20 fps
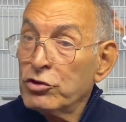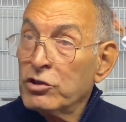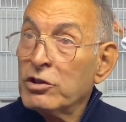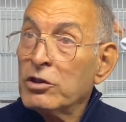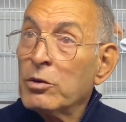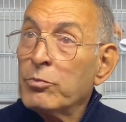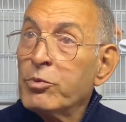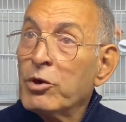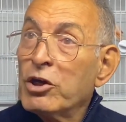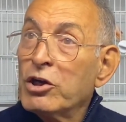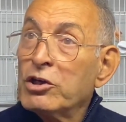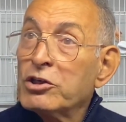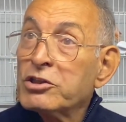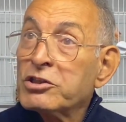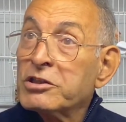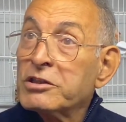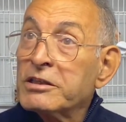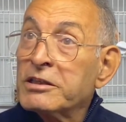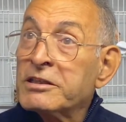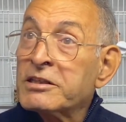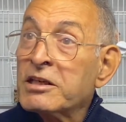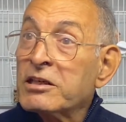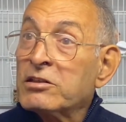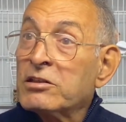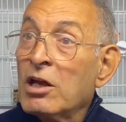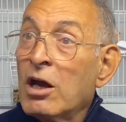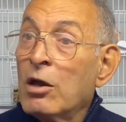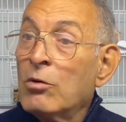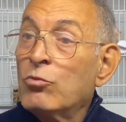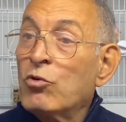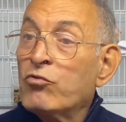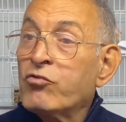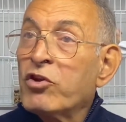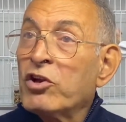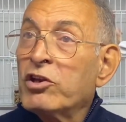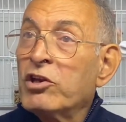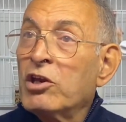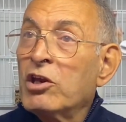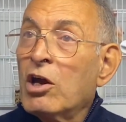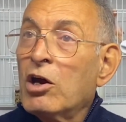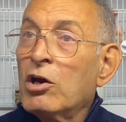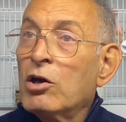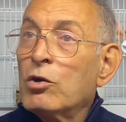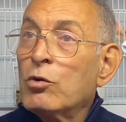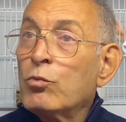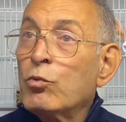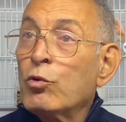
in the birds is a time of the year